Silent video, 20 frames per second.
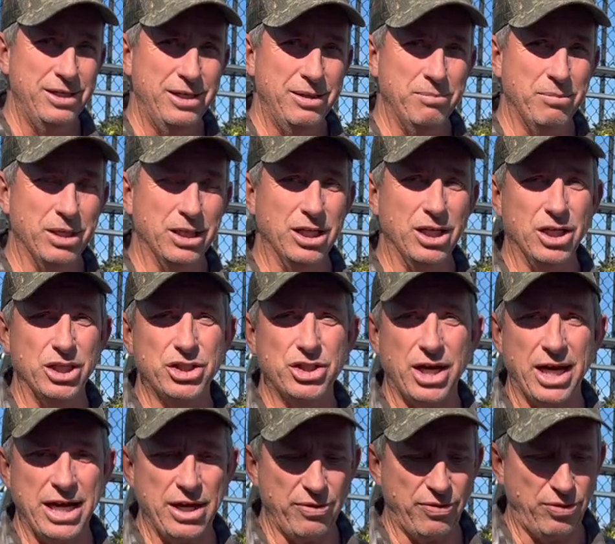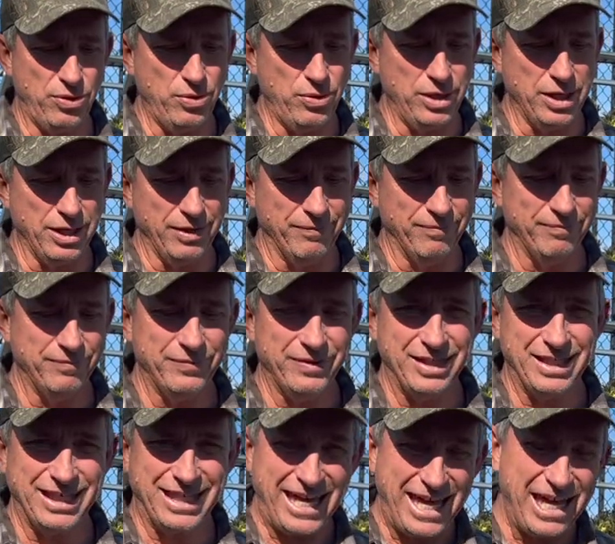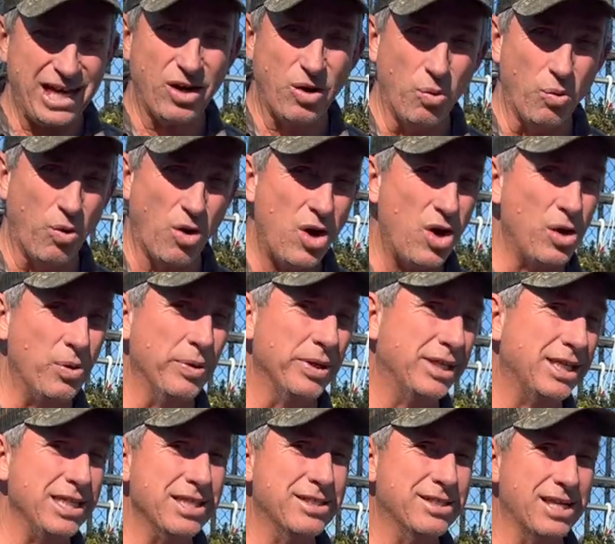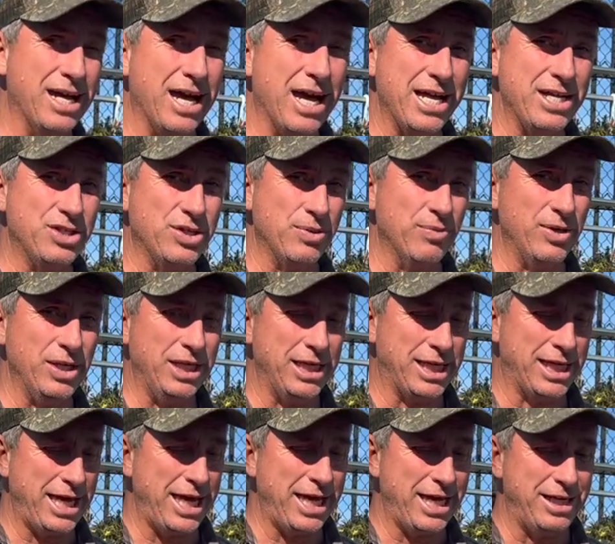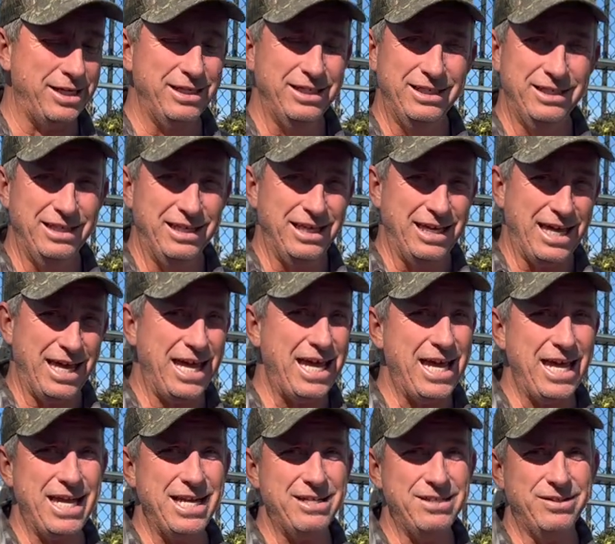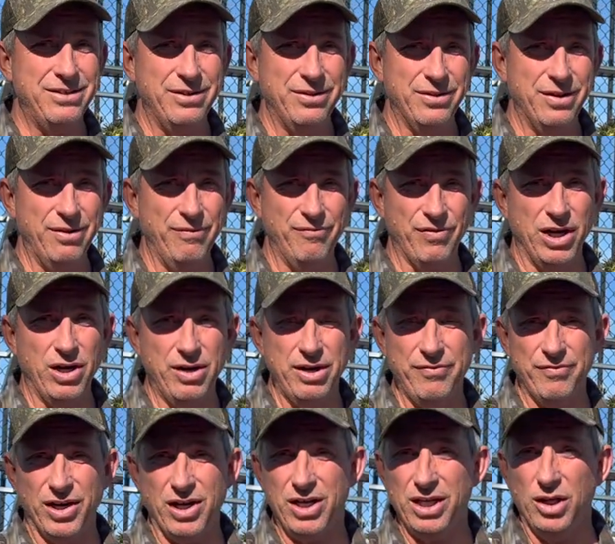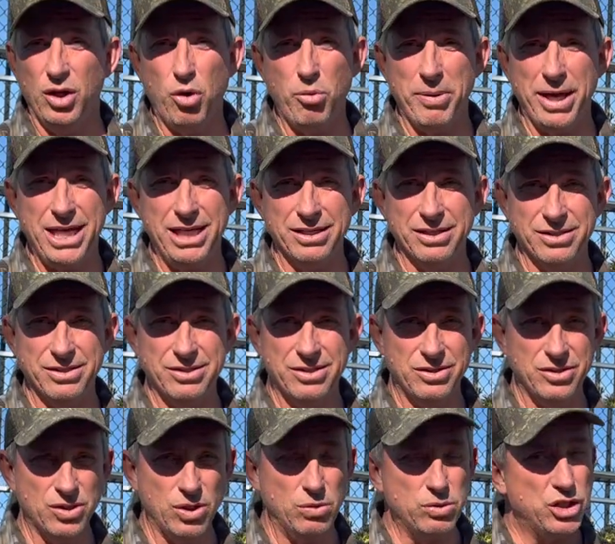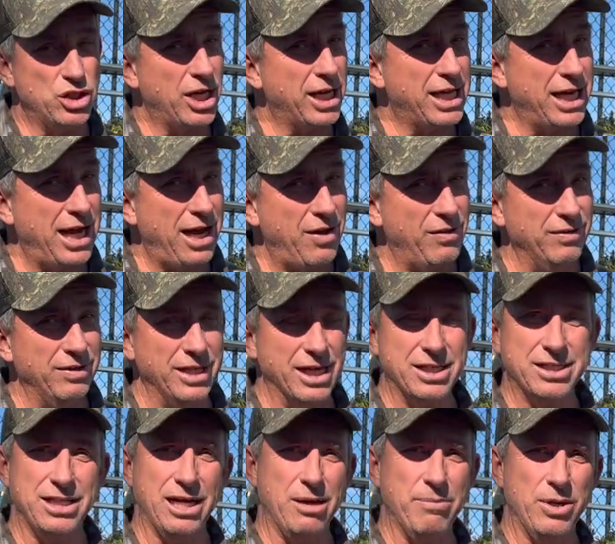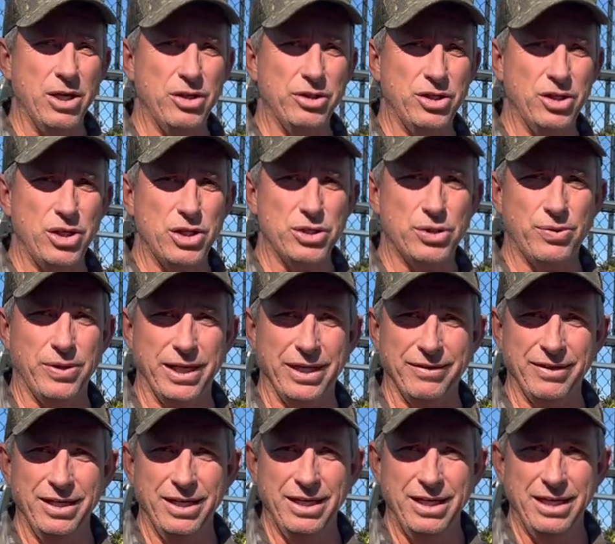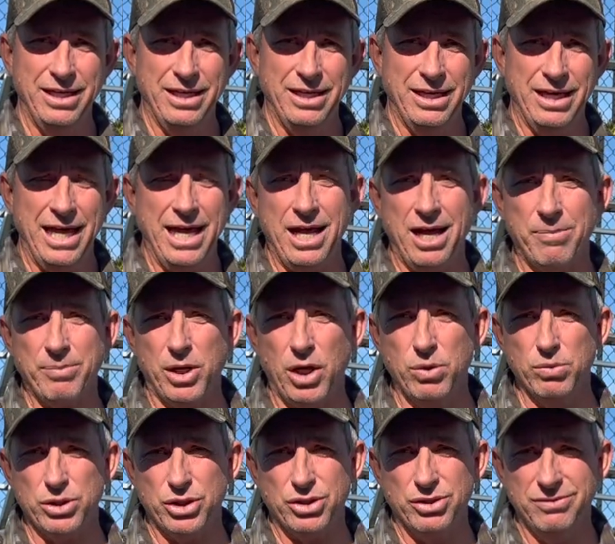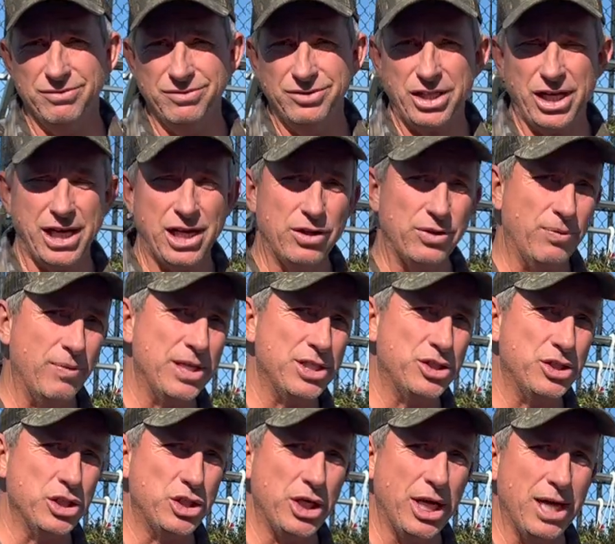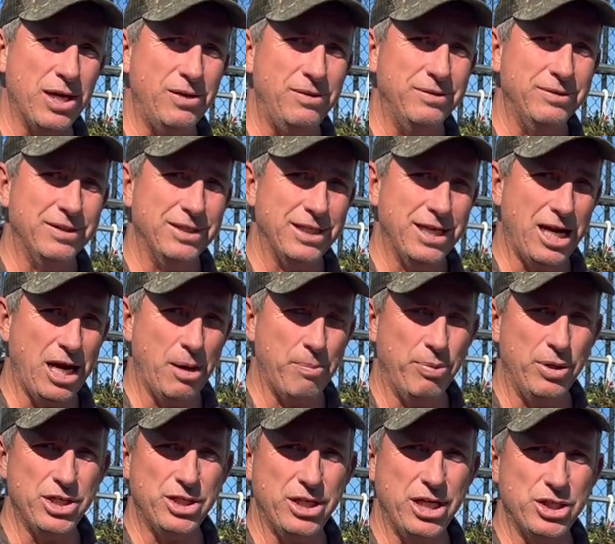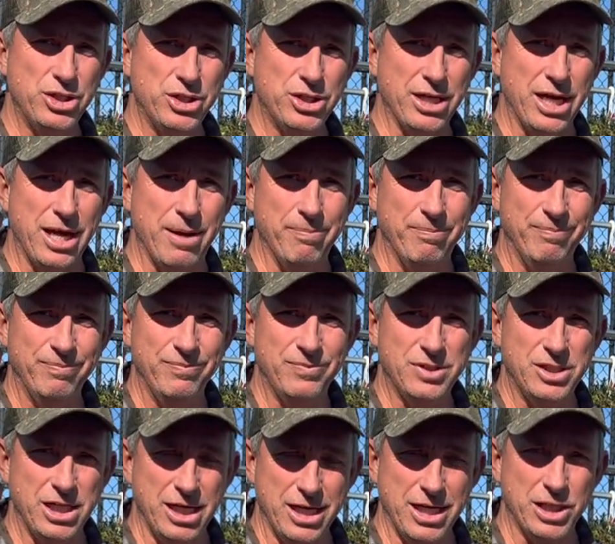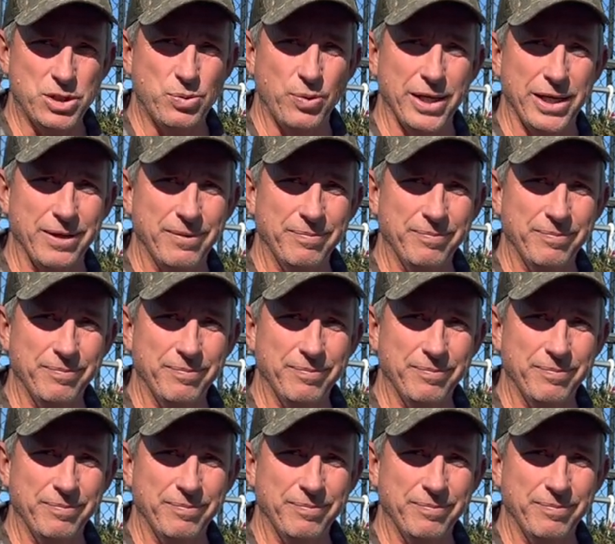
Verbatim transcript: But Little Giant Thuja, can't go wrong with these guys. You really can't and they're very, very low maintenance. So check it out next time you're at the nursery. Hey, I'm Coach. Check out the rest of the channel, and I appreciate your time. See you next week.